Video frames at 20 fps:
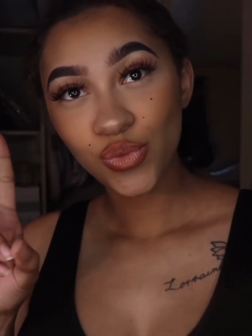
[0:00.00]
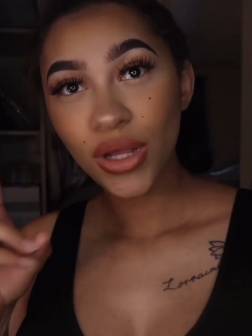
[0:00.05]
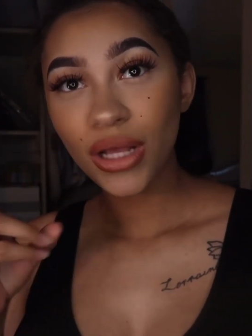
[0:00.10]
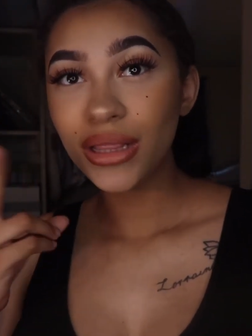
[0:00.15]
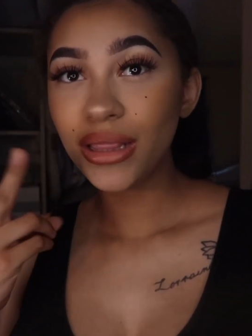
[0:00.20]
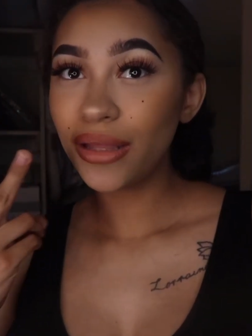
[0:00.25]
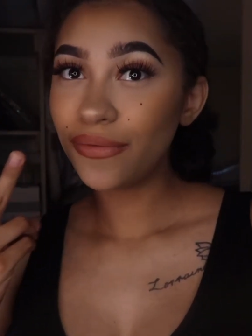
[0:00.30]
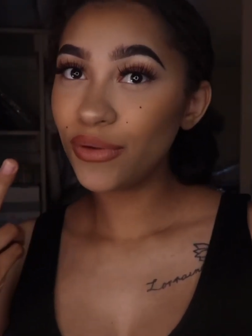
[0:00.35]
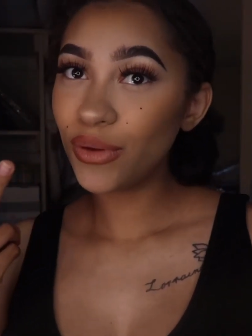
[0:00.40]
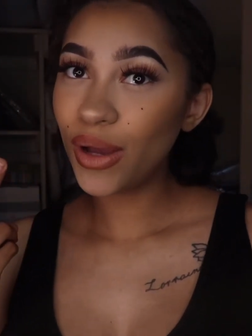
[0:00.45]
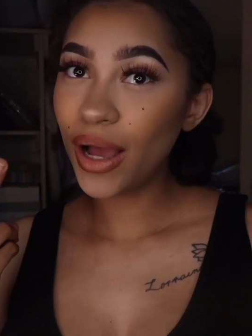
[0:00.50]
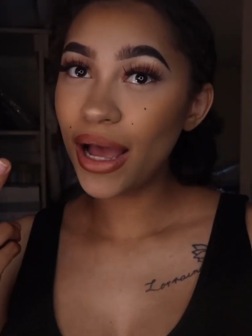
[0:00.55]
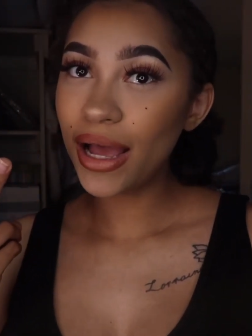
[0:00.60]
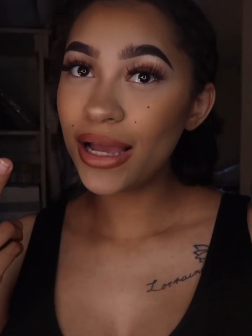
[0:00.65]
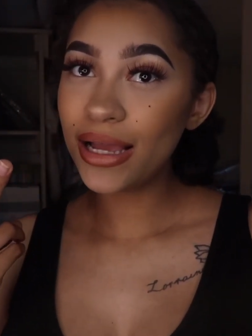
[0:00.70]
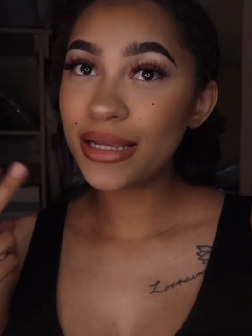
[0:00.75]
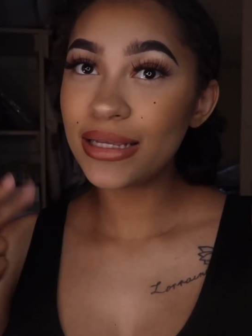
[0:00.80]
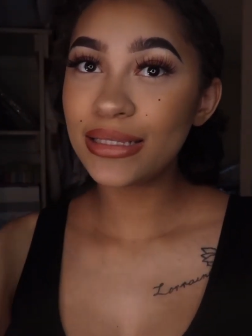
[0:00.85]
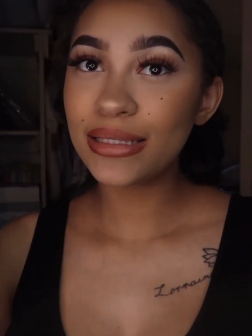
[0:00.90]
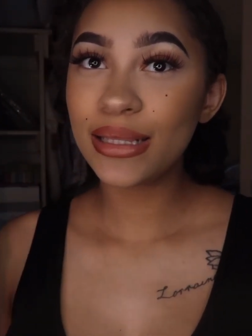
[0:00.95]
Love you
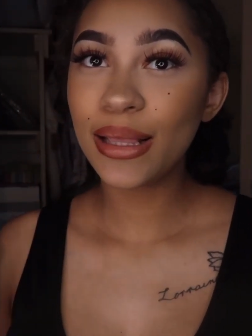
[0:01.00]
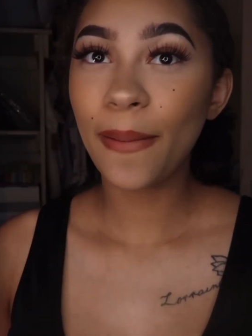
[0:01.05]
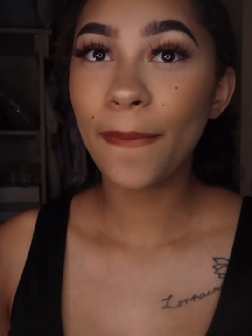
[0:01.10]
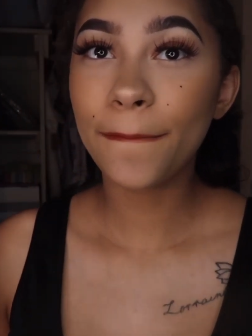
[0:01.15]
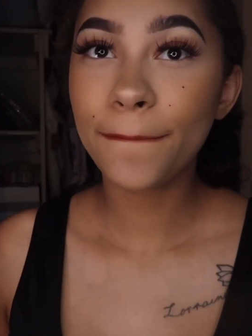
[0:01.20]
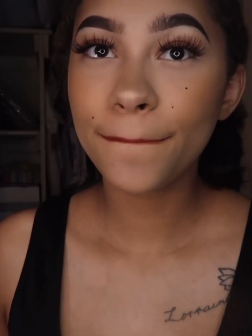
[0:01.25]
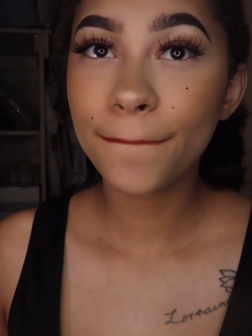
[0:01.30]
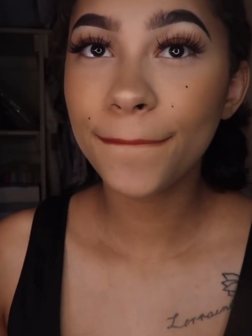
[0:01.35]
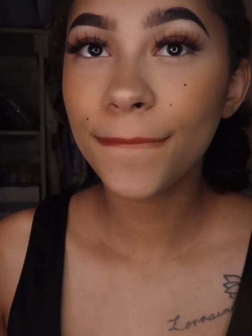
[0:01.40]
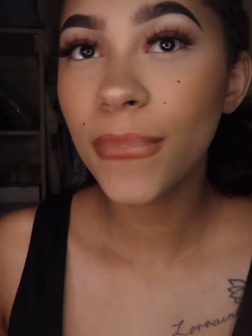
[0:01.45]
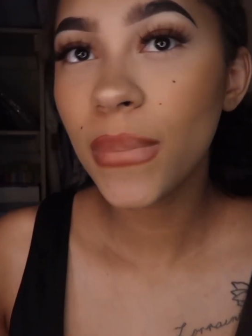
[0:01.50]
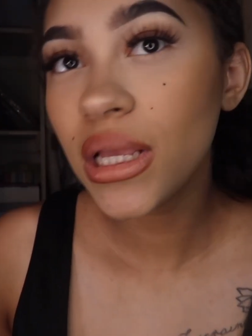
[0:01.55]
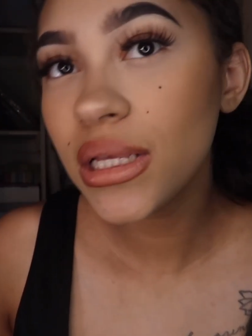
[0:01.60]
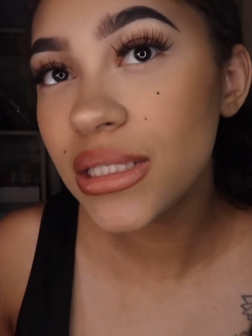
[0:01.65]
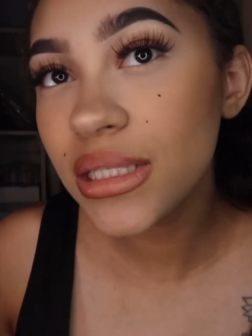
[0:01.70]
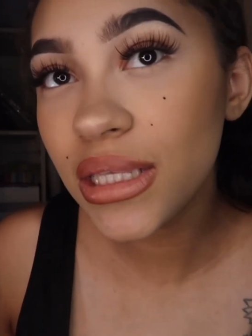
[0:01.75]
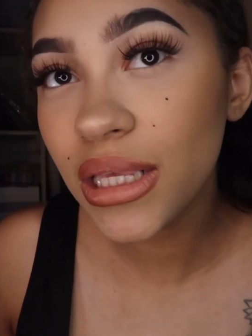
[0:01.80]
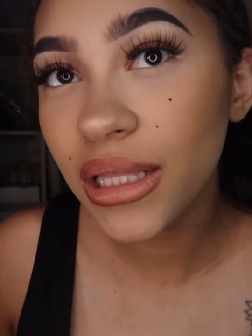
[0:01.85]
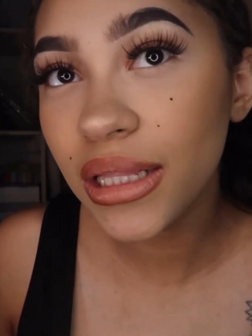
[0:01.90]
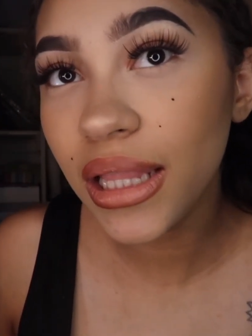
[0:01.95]
guys.
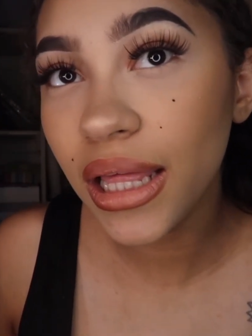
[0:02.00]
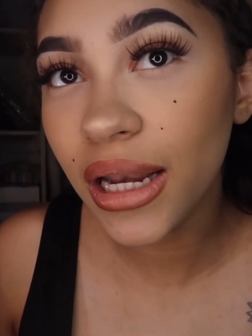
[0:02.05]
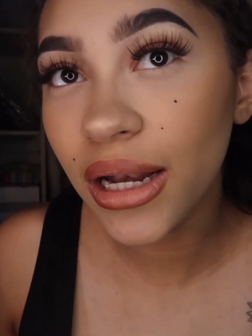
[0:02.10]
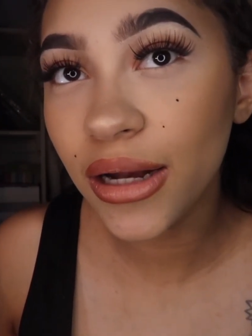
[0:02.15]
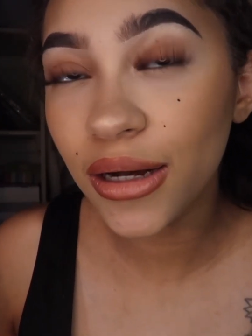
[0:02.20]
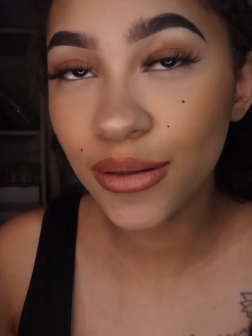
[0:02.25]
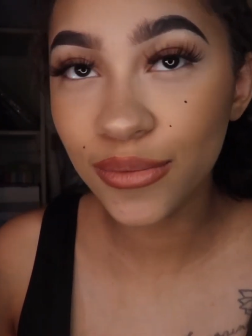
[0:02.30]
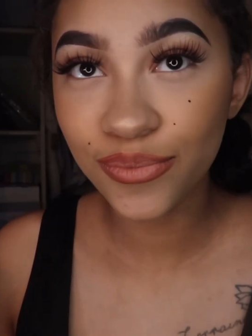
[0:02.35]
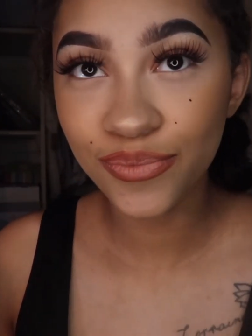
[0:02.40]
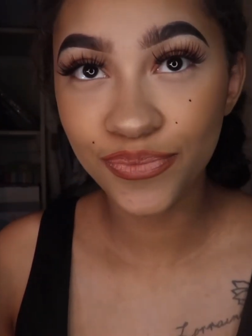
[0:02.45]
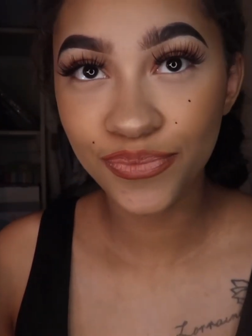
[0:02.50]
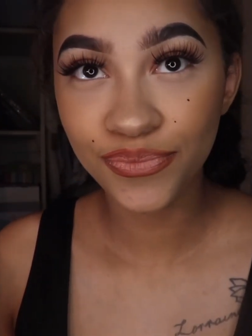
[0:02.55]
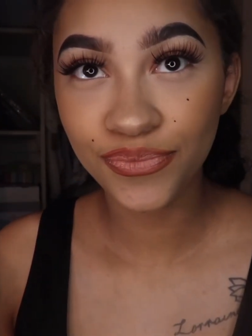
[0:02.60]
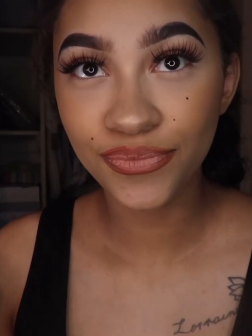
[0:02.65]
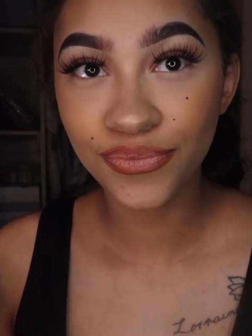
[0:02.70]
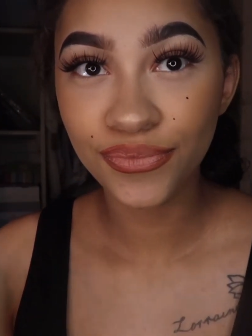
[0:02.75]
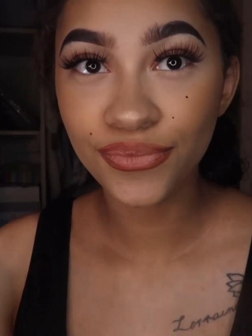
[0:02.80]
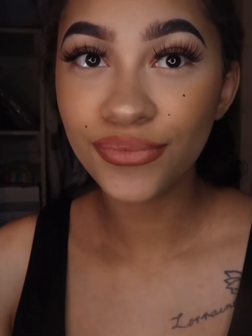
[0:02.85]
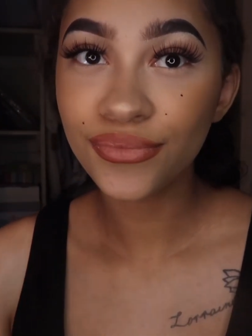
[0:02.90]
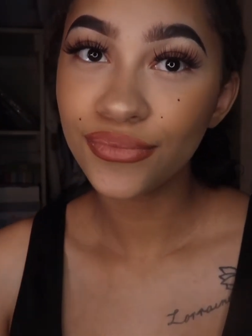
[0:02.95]
See you later.
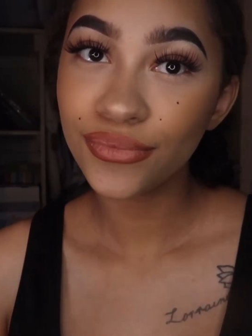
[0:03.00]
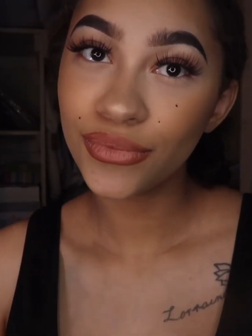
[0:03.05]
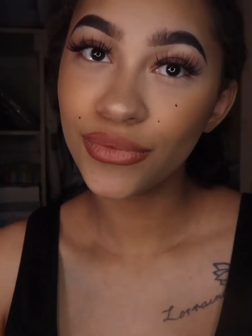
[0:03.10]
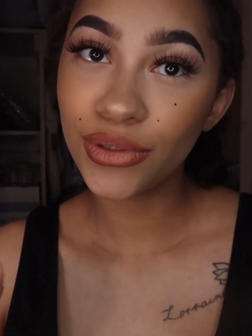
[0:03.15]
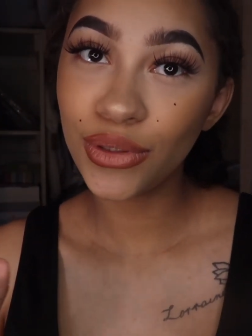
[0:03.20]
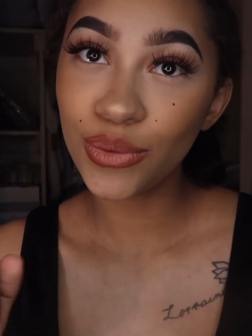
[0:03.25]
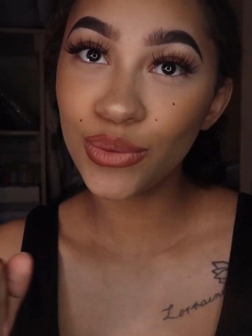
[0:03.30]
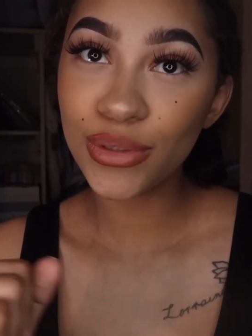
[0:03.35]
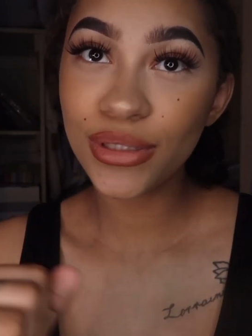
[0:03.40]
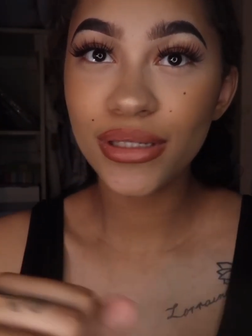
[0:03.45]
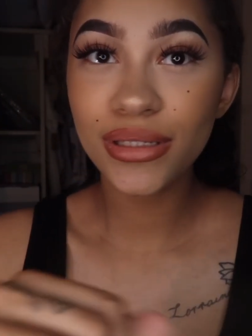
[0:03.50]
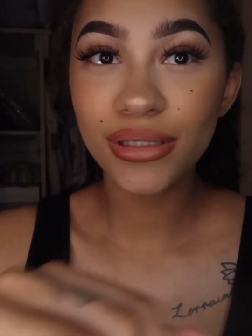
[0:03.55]
Deuces.